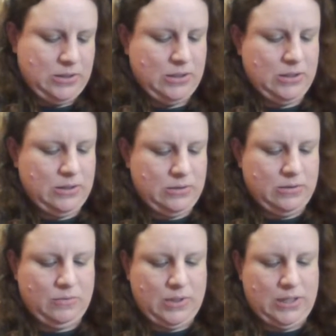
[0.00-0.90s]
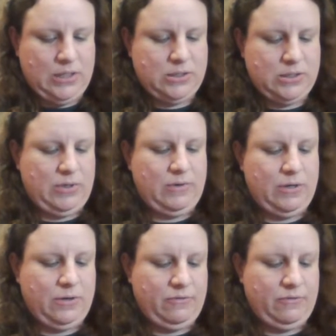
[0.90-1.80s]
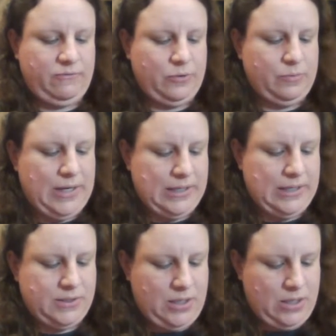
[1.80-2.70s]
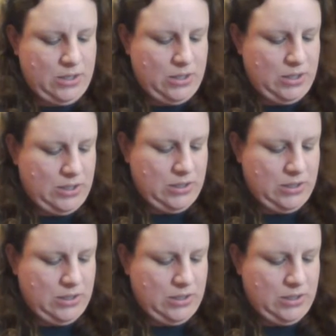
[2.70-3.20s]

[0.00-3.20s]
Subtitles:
Okay, so we have another full box here.